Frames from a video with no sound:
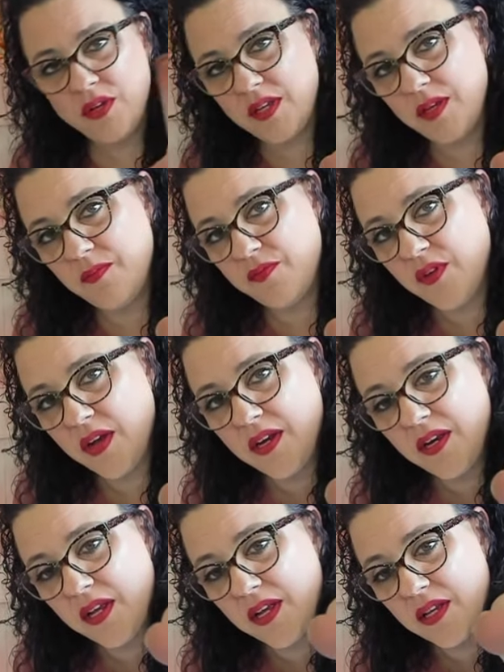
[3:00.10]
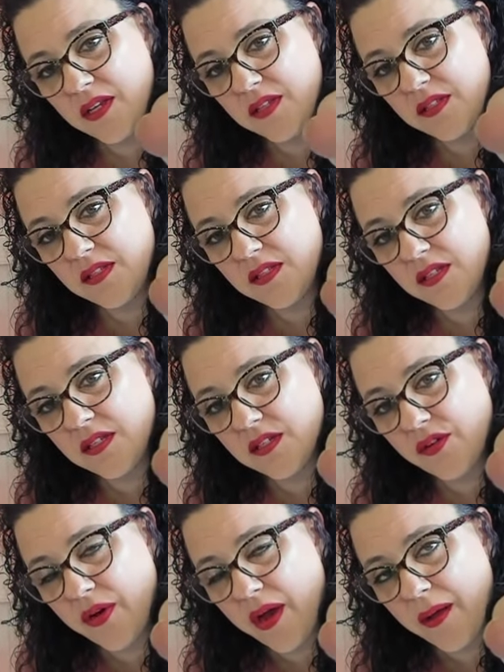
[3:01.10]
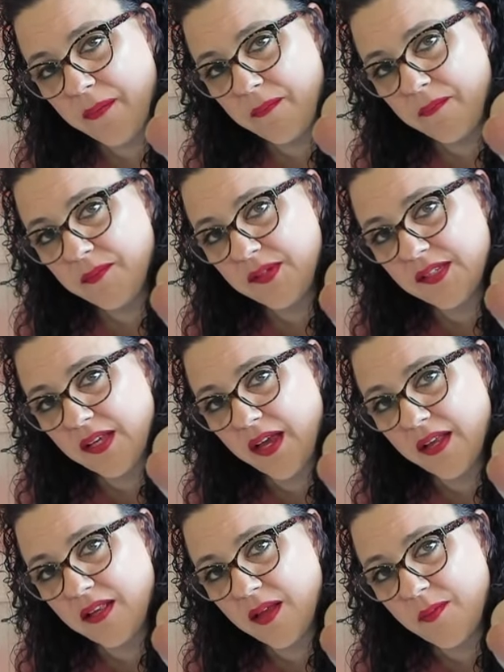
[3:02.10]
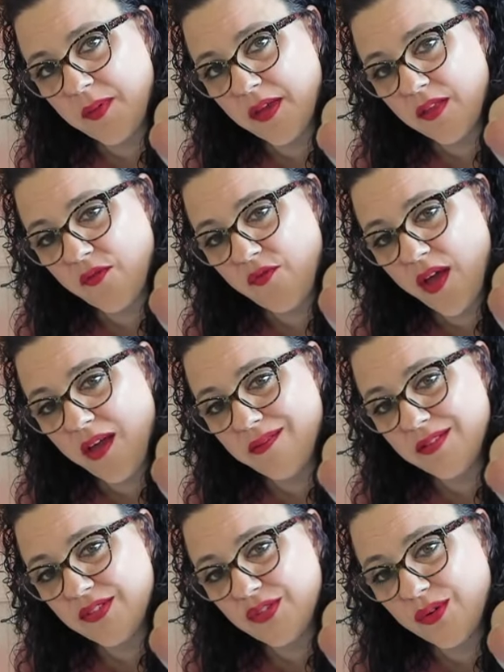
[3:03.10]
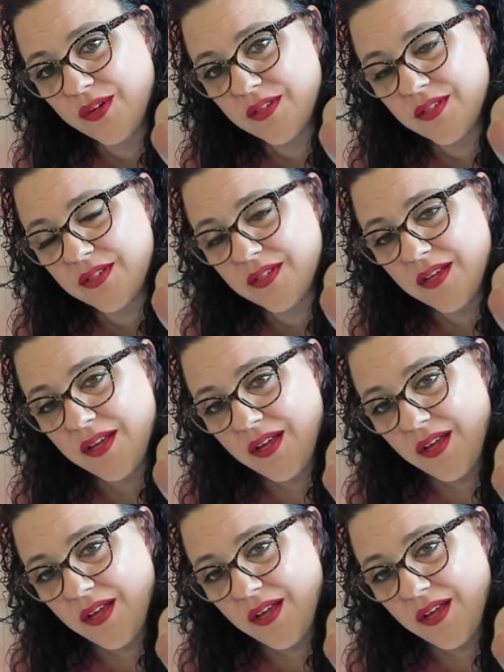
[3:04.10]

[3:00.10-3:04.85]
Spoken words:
keep finding is this crap. Cinq d'épée, the five of swords.